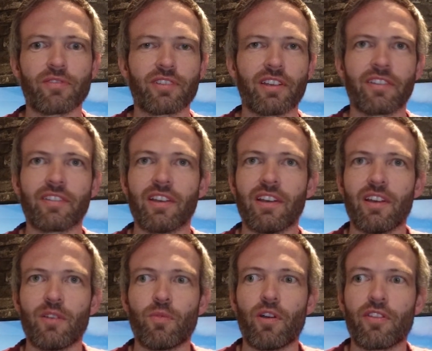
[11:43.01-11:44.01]
So
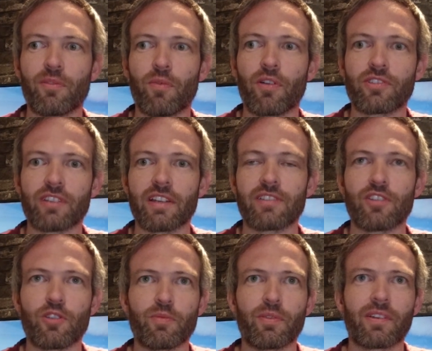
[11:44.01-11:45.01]
worth a watch there.
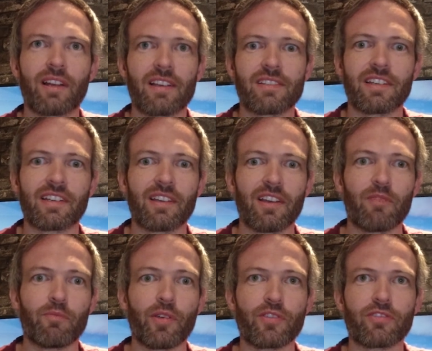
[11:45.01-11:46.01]
Soup Classic
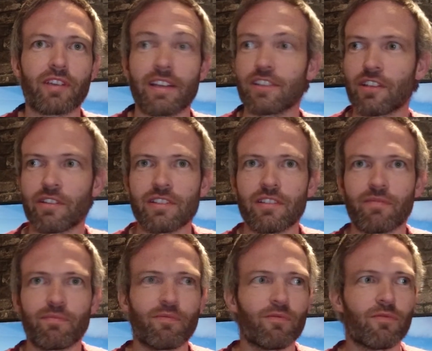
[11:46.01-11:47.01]
Motoring. He's a
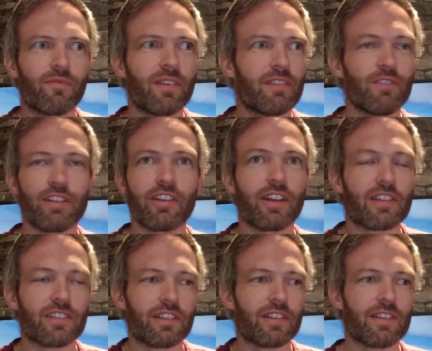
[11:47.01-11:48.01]
really good
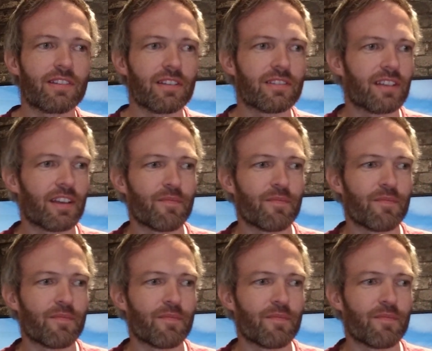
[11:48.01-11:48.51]
actually. He does.